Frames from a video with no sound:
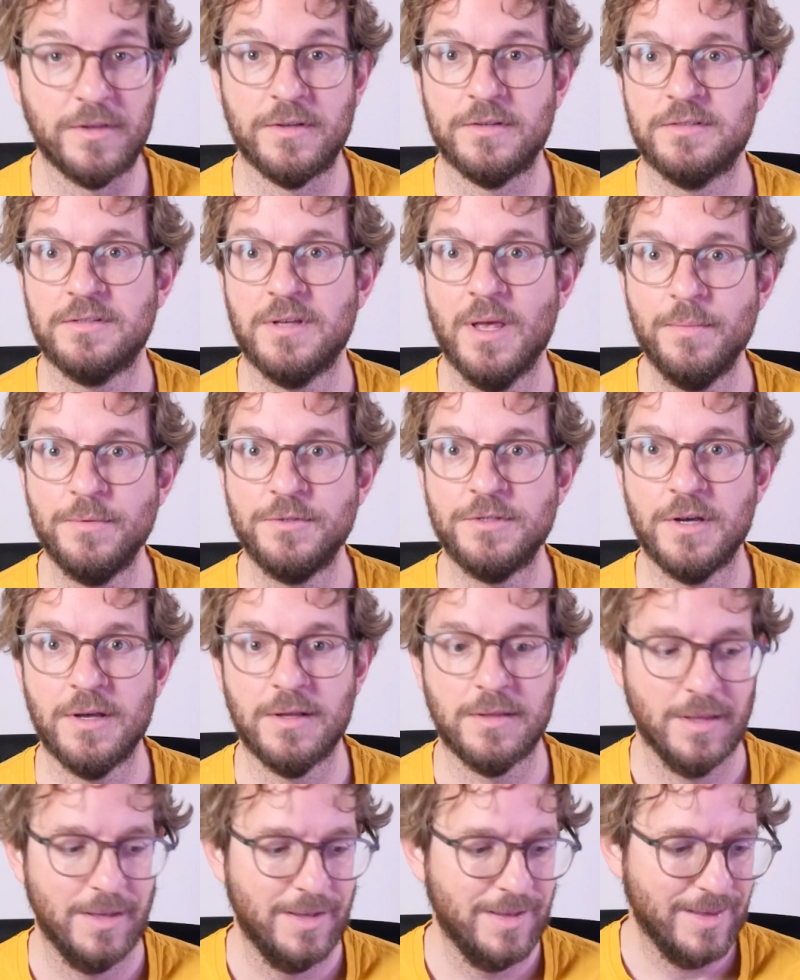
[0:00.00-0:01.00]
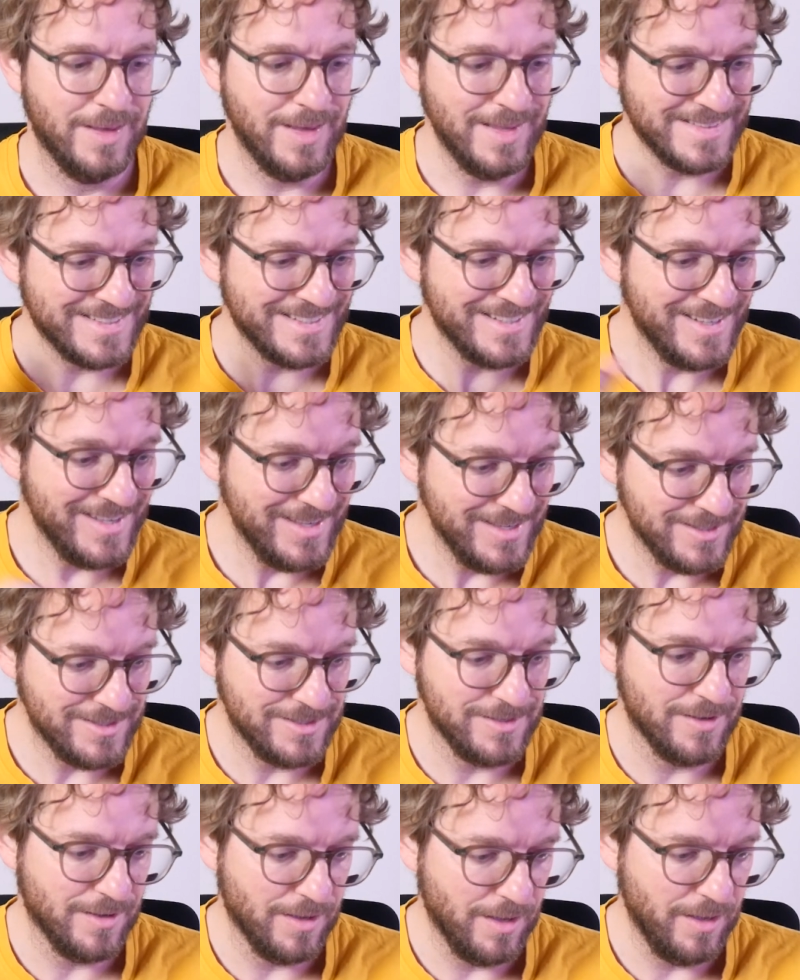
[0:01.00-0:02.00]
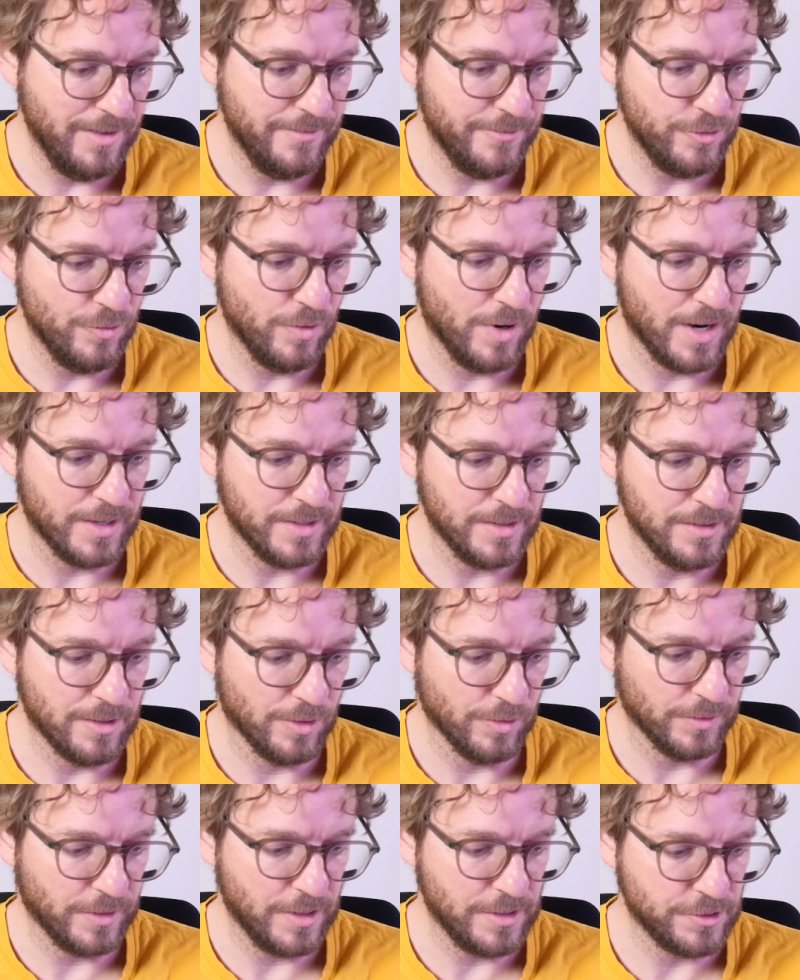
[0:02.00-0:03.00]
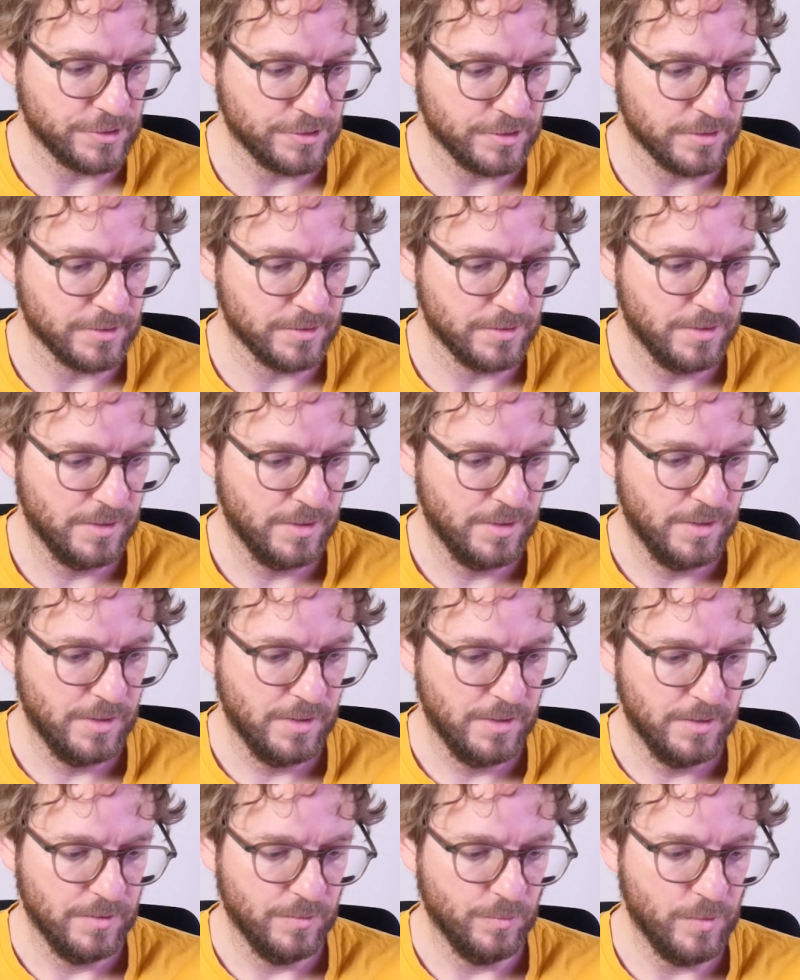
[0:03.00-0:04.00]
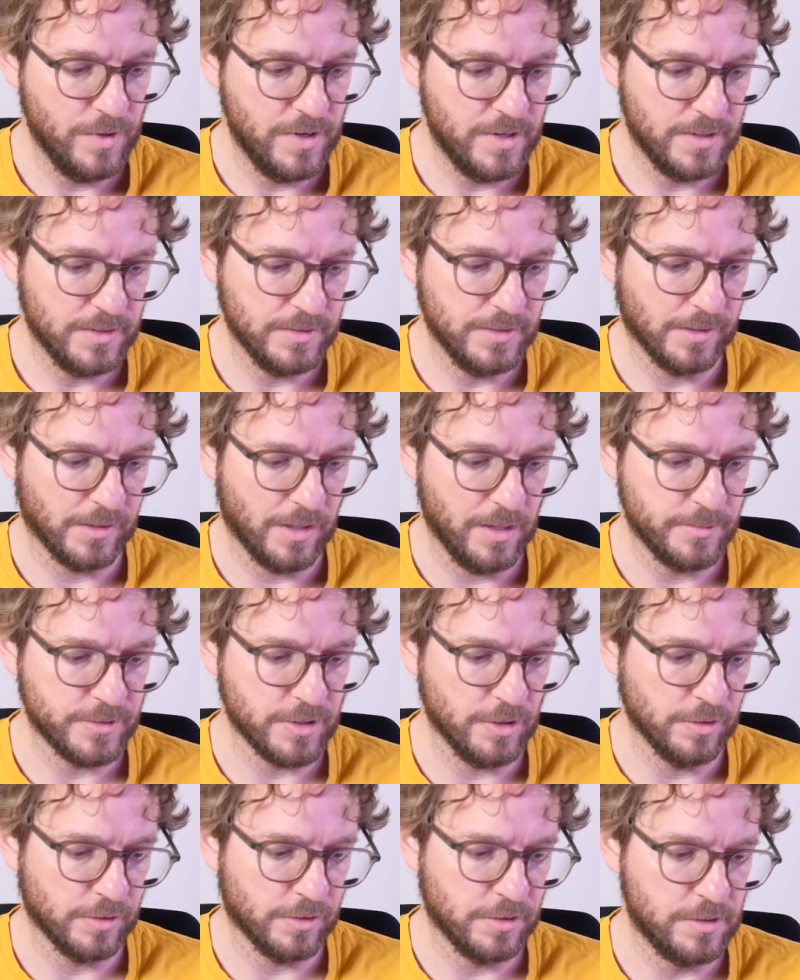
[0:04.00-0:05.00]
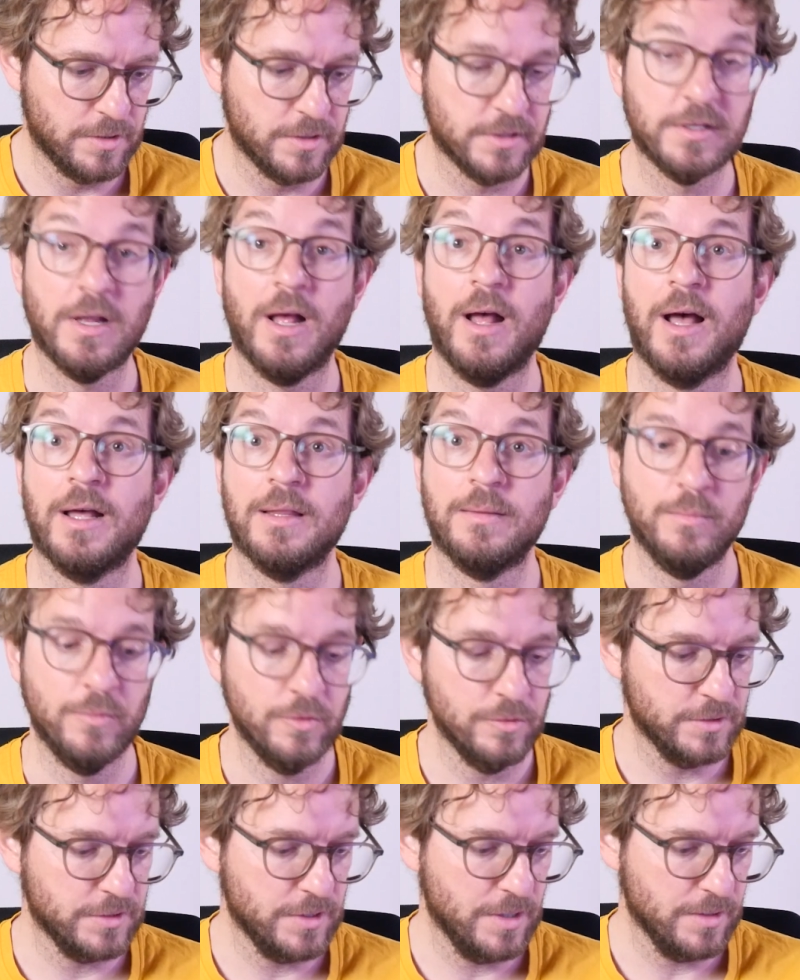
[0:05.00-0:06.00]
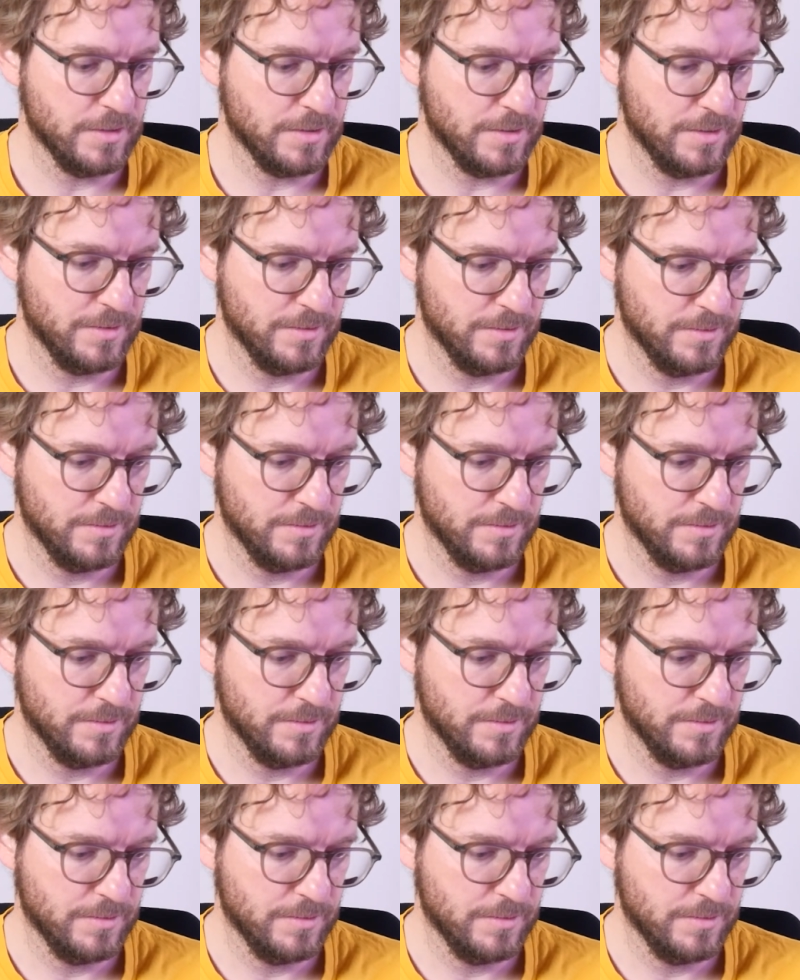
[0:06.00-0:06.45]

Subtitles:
the subject, it's easier if you are in a location where the eclipse occurs at moonset,